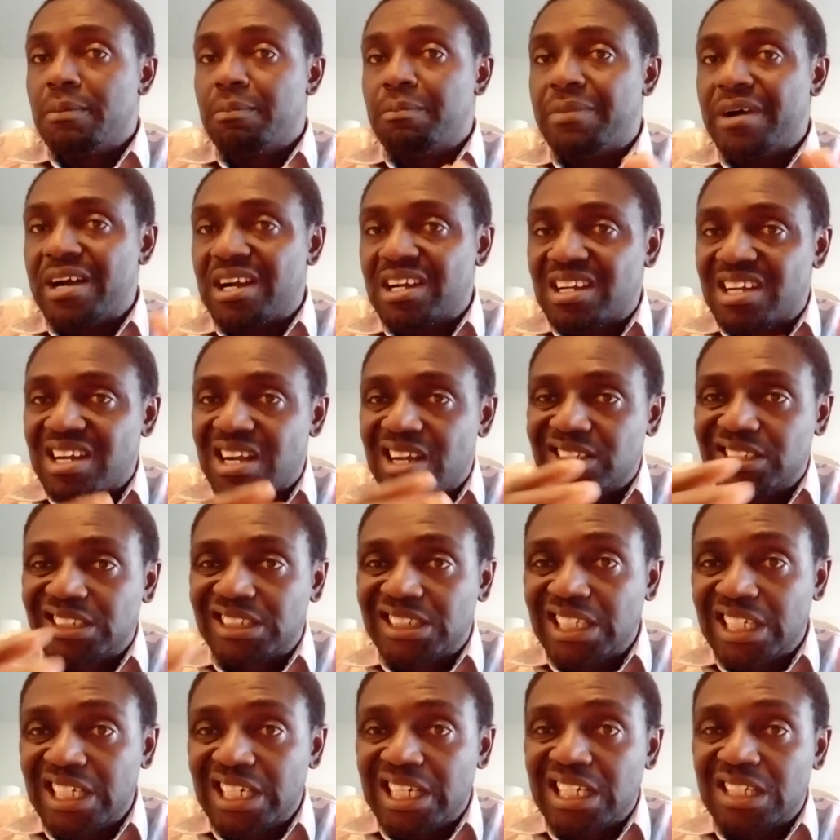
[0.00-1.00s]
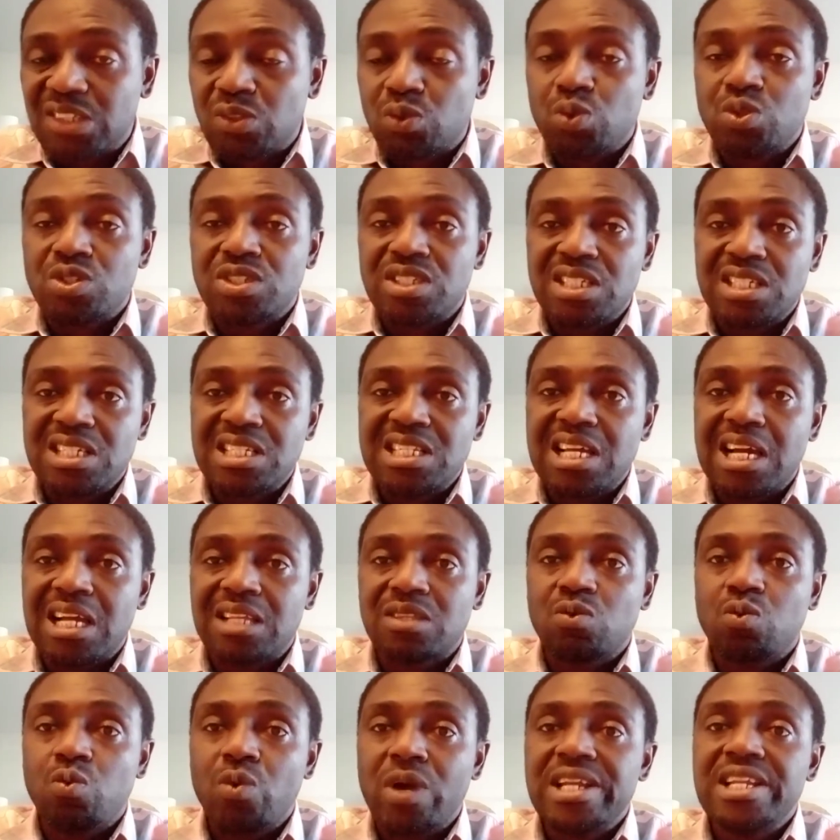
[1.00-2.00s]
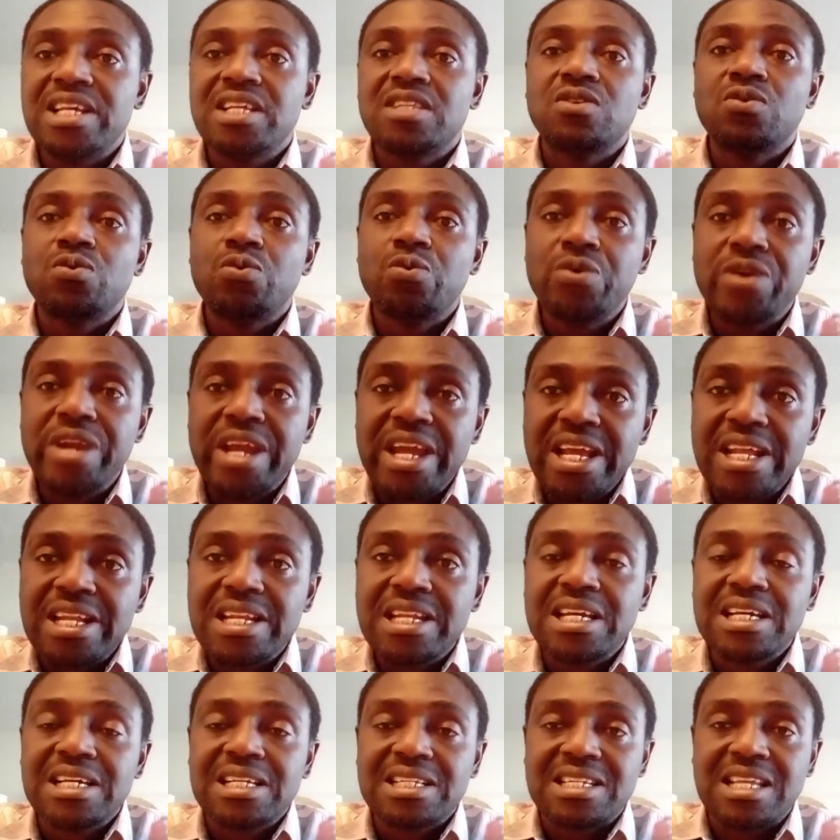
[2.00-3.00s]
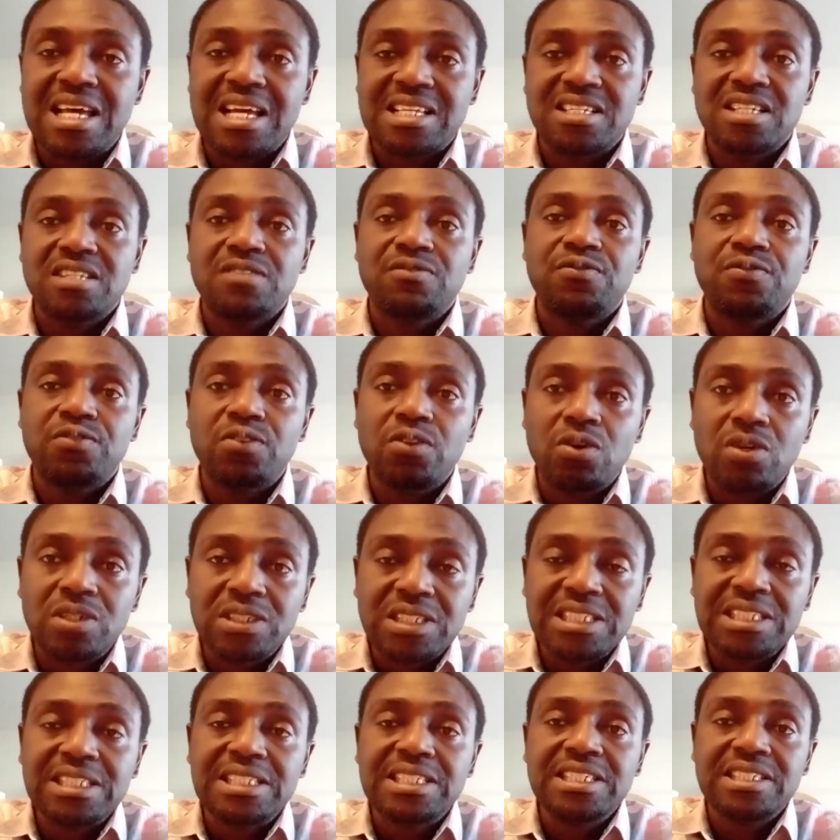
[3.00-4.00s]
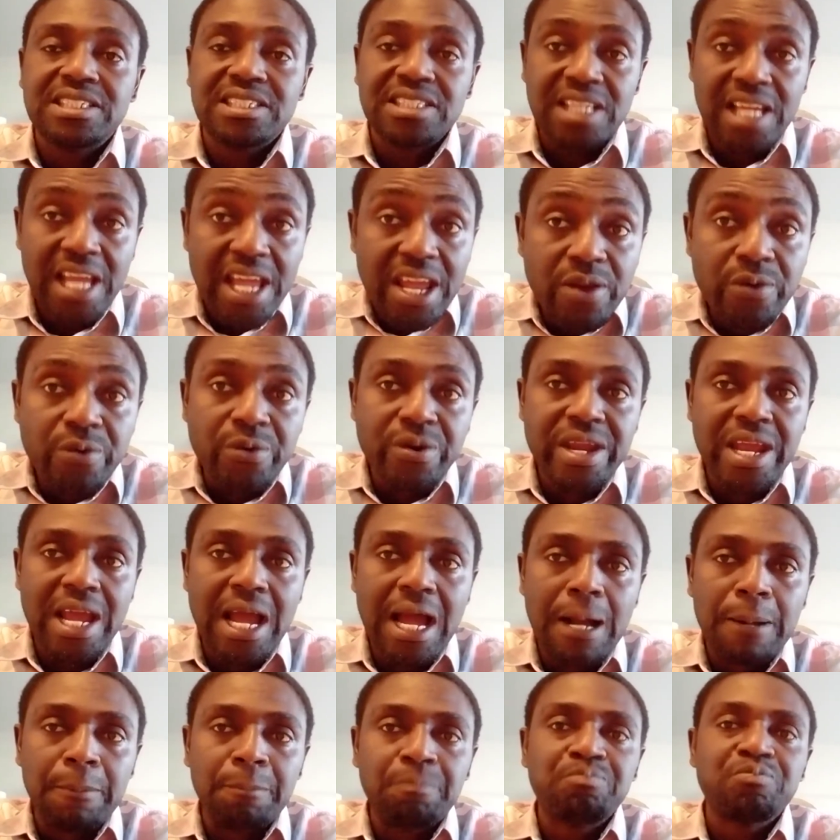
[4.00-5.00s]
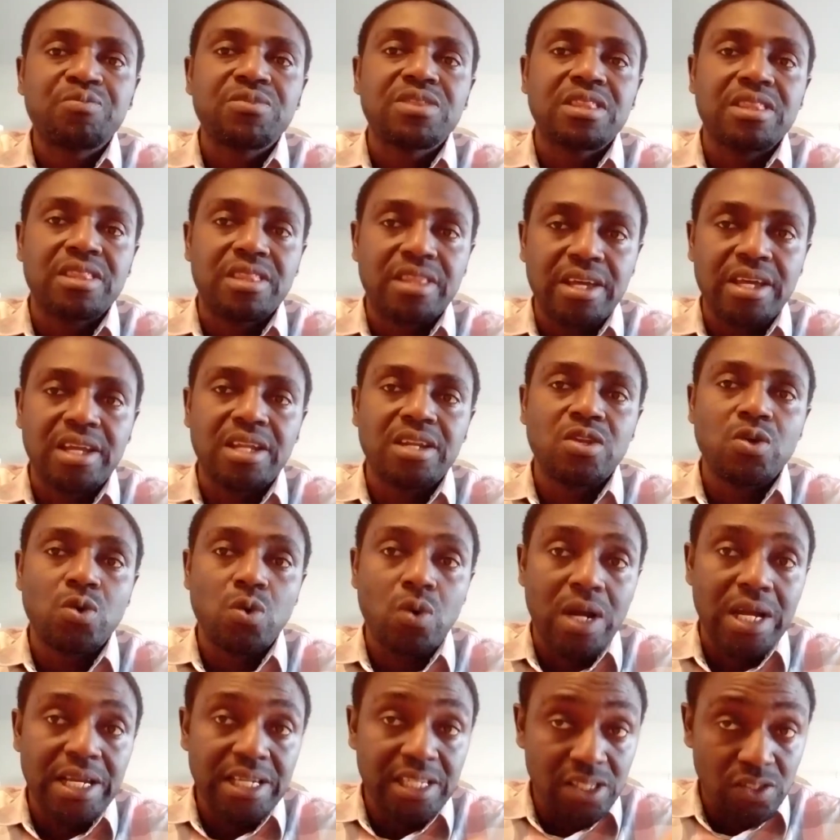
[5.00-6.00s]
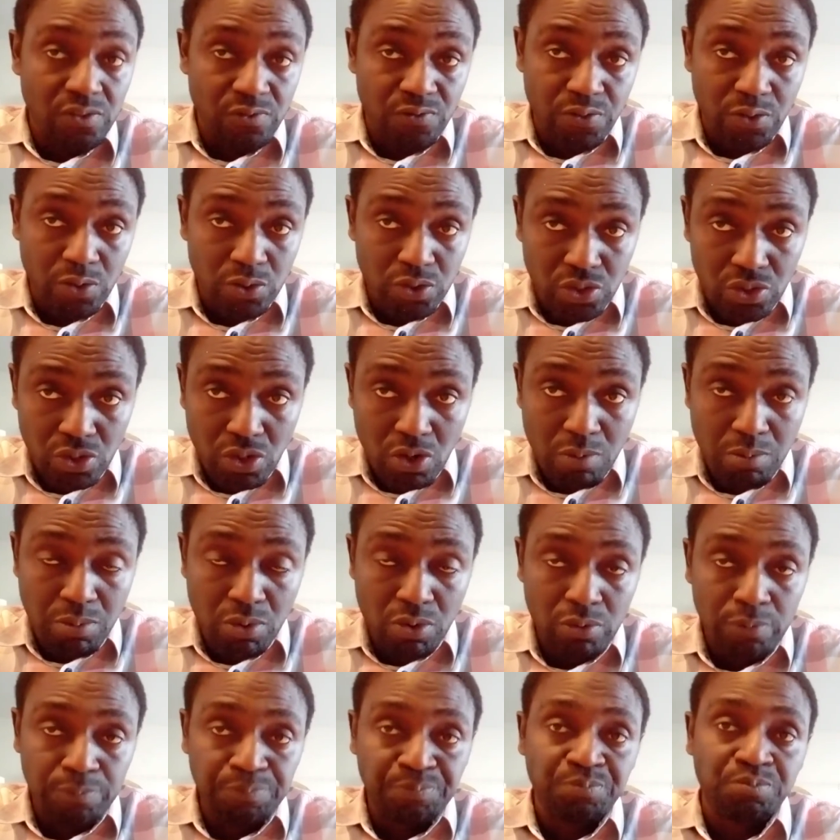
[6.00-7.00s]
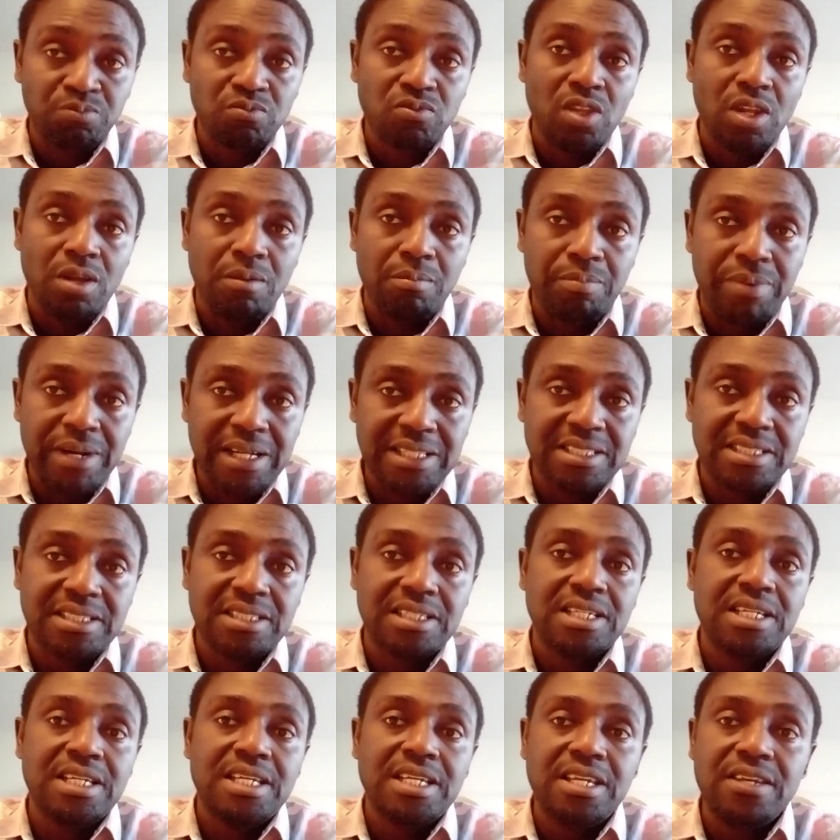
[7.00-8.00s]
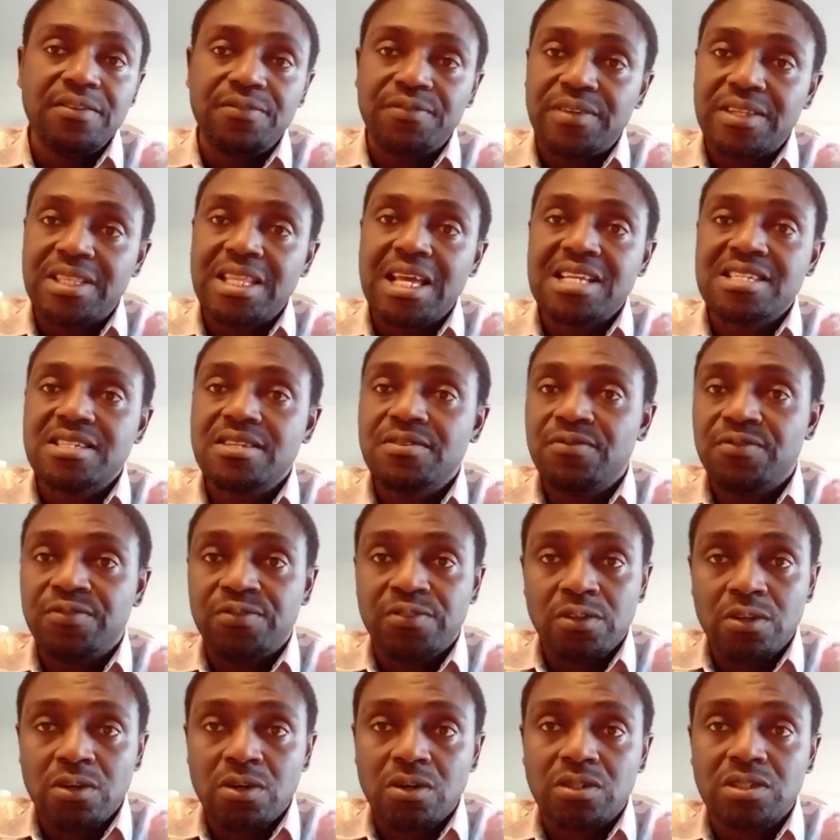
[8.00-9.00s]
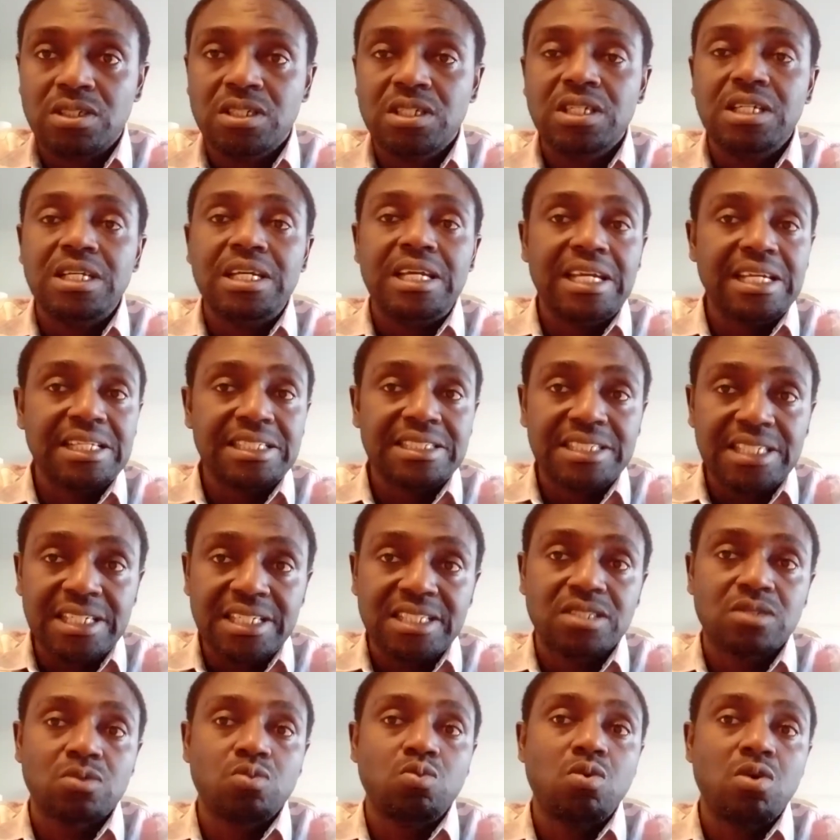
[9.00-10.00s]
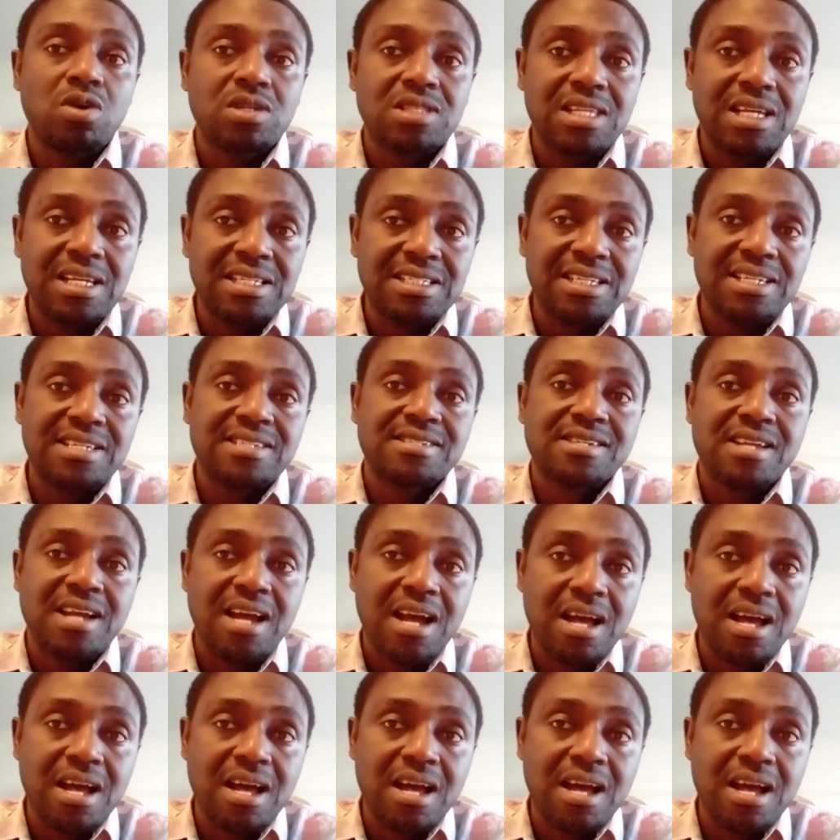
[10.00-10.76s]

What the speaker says: background check to see that when it rains, does it flood in this area, then you are in for trouble. But if it doesn't flood and just water just